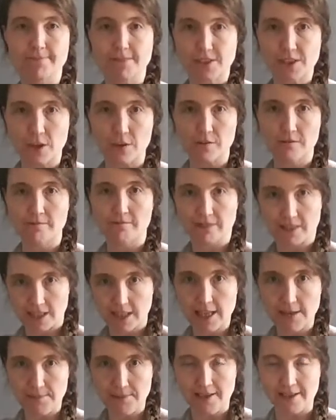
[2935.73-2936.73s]
So
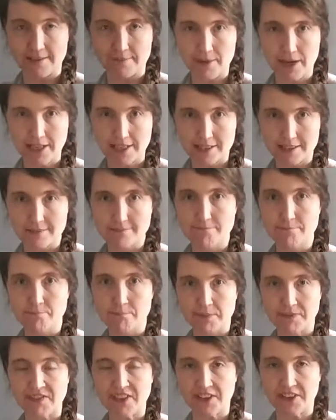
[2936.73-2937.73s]
keep that in mind.
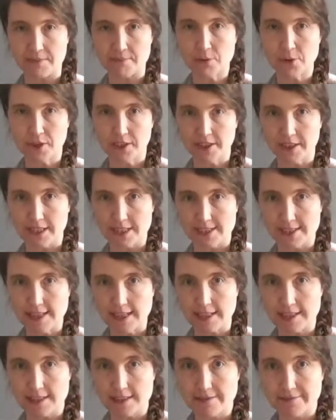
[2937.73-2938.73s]
Very important these
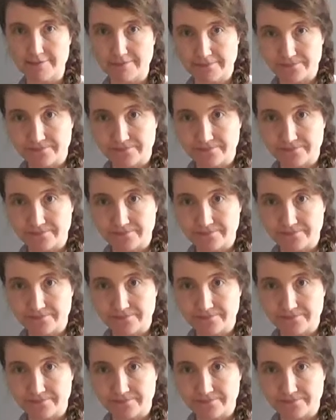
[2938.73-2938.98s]
days.